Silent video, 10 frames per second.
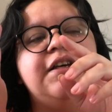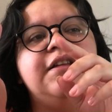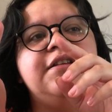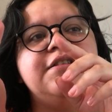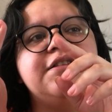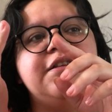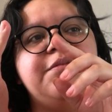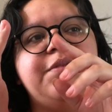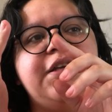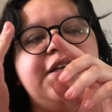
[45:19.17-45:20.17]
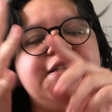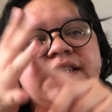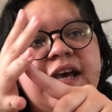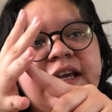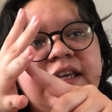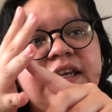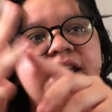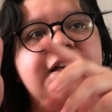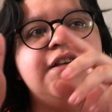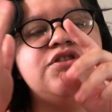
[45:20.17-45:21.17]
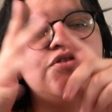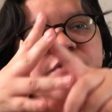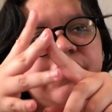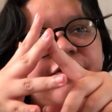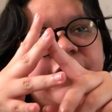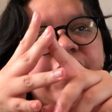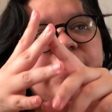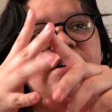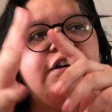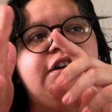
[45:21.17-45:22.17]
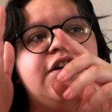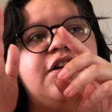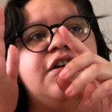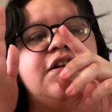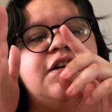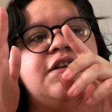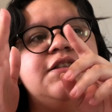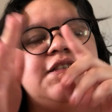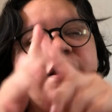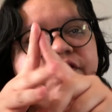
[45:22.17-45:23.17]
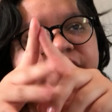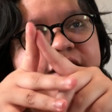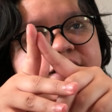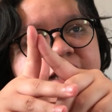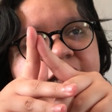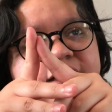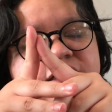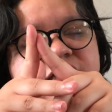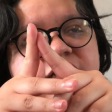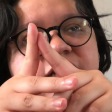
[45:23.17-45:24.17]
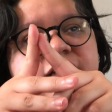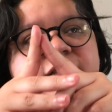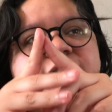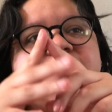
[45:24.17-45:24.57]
There's going to be Tekken, Street Fighter, Teamfight Tactics,